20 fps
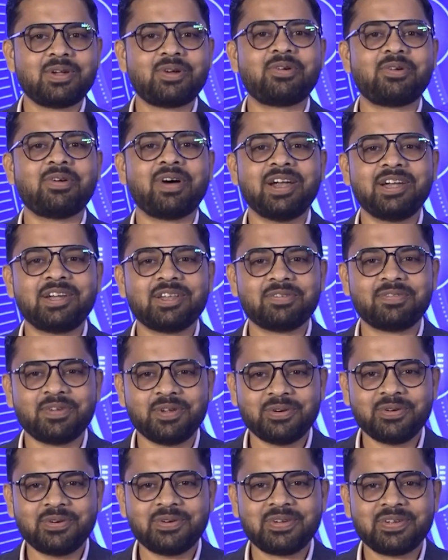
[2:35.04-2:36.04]
Quite a
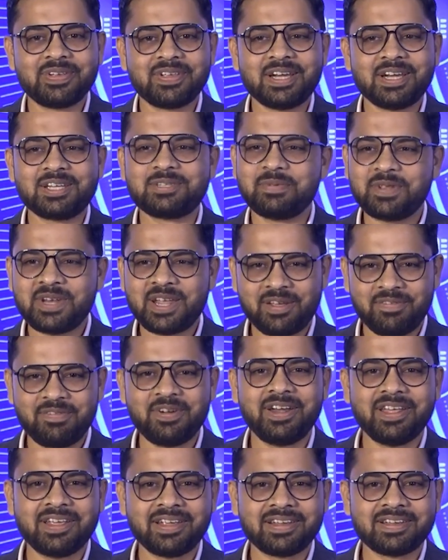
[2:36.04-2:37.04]
few. It's been a heavy
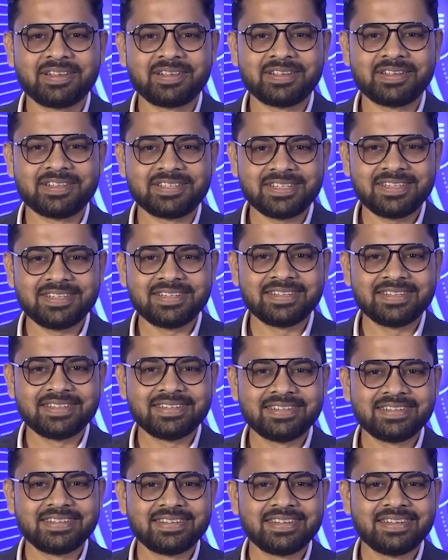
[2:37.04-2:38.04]
day, is it?
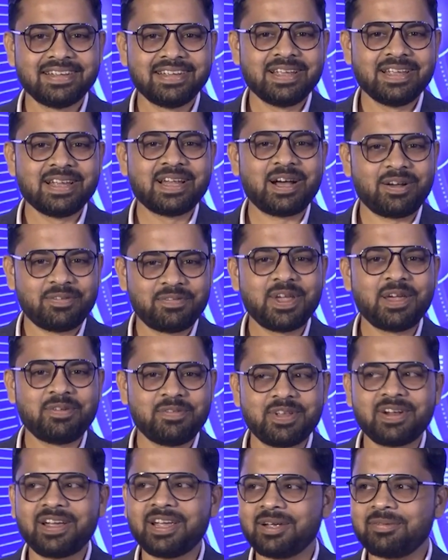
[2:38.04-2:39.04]
Kaafi
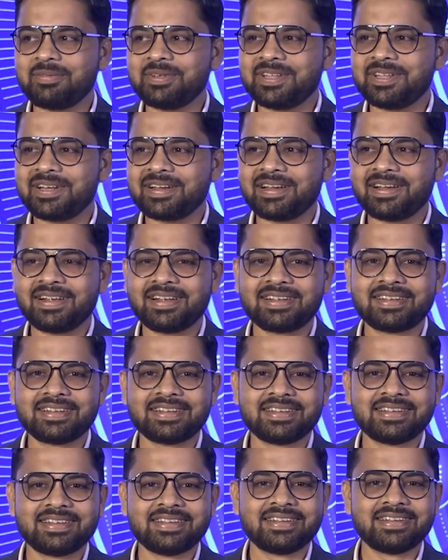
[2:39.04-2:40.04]
heavy raha abhi tak ka.
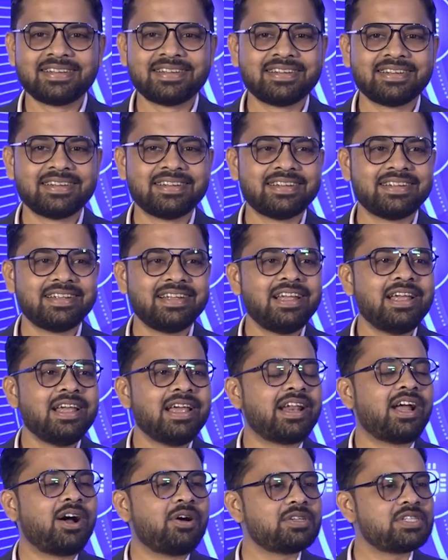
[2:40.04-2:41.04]

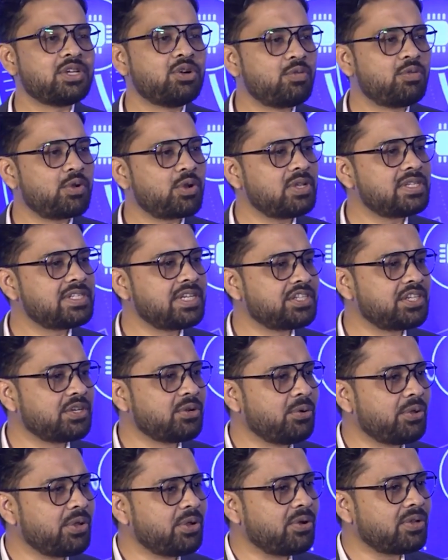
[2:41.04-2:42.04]
And how is the overall session
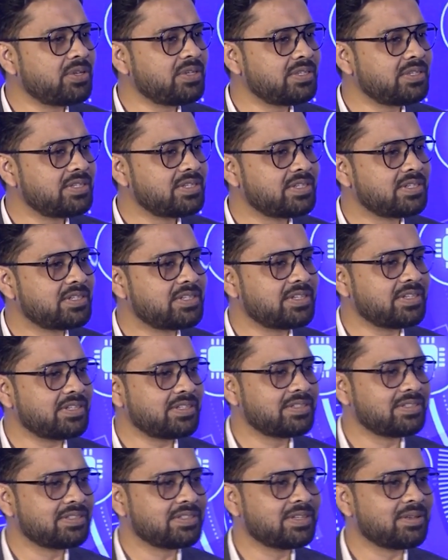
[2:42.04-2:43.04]
going on, sir,
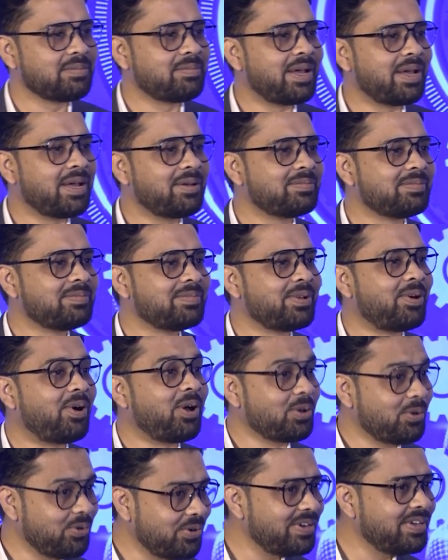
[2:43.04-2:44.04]
ma'am?
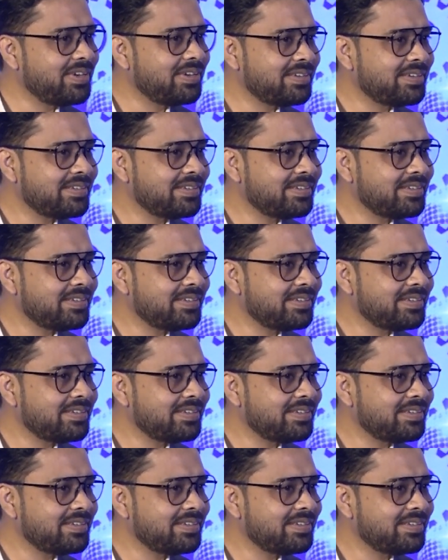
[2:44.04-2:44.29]
All good?